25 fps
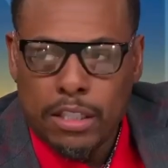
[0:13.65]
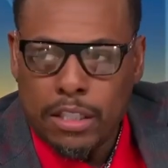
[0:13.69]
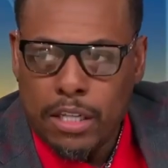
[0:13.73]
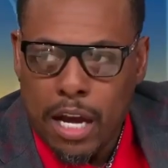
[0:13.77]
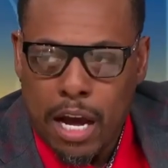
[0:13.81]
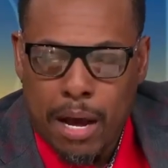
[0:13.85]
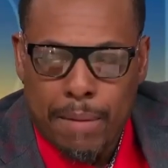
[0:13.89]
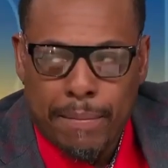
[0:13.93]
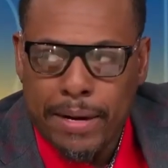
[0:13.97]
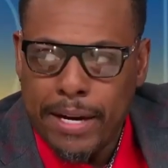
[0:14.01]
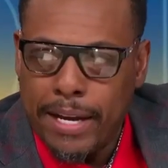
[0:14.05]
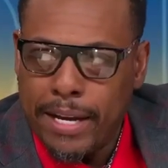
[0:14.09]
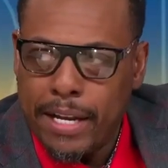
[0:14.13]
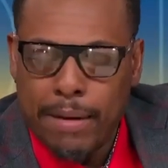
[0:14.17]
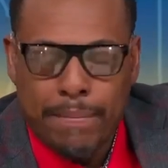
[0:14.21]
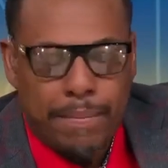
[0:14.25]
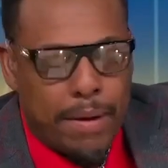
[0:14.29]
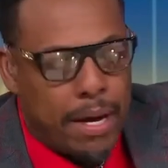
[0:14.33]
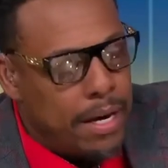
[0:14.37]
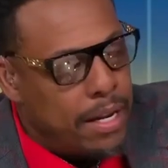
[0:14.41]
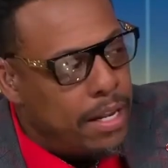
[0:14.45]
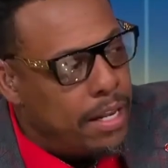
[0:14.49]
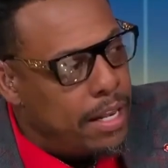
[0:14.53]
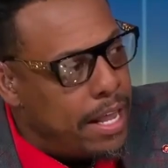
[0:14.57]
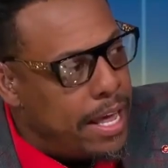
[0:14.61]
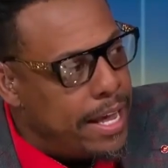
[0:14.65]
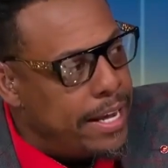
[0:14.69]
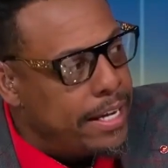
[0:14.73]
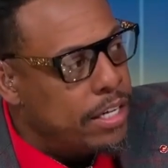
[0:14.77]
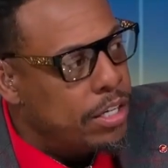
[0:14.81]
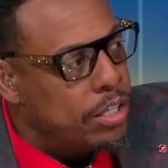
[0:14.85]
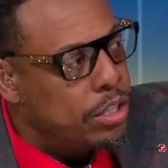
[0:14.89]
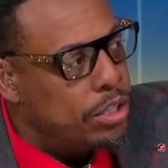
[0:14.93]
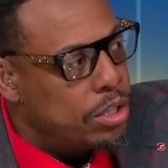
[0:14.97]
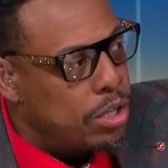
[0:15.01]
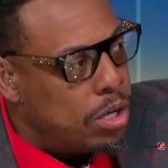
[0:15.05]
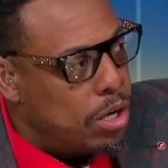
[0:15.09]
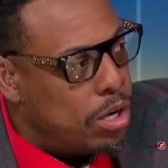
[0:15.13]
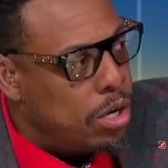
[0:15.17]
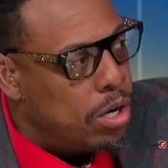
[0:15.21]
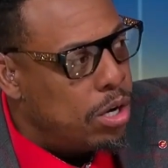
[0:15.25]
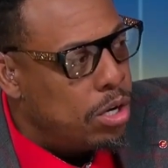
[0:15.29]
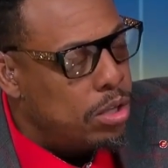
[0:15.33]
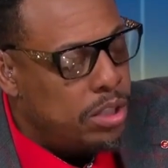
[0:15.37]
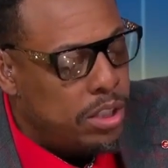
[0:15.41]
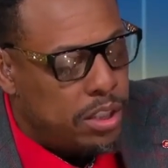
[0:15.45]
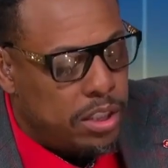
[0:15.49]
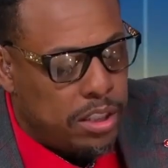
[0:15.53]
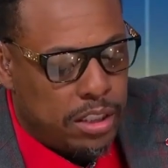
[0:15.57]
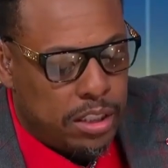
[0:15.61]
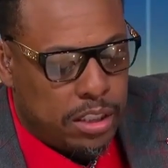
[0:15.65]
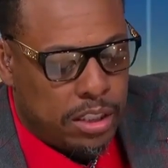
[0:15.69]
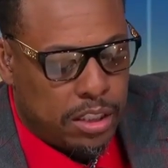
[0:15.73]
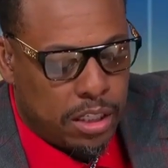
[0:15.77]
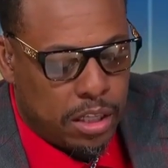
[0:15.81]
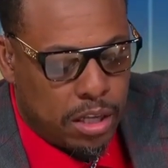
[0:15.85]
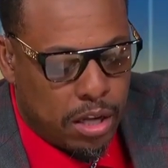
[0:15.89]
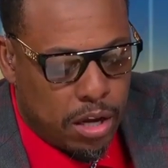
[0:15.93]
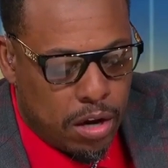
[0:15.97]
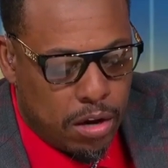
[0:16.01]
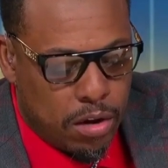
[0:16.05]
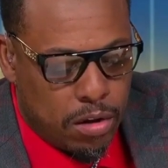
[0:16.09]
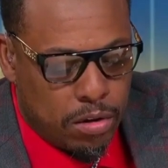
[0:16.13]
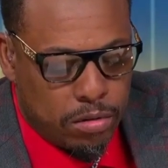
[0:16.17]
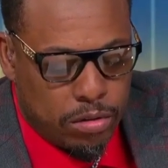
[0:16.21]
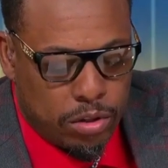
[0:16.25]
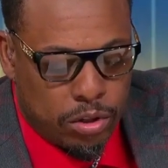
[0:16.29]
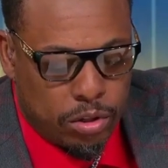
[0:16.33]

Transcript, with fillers: dominated by the Lakers all season long,